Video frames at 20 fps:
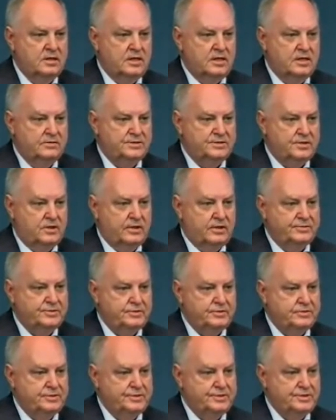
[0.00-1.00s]
and I was the
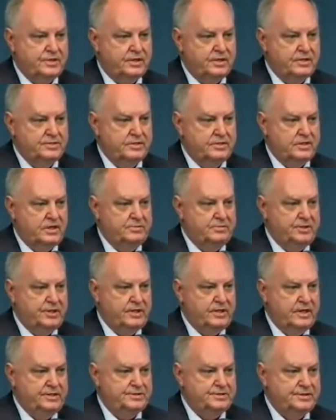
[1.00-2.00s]
officer in charge of the
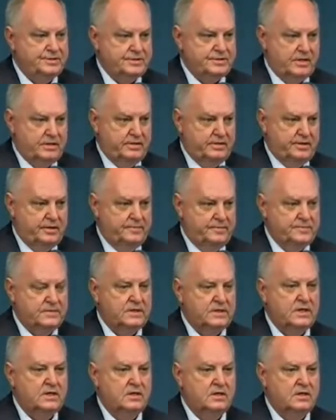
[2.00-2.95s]
communications center there.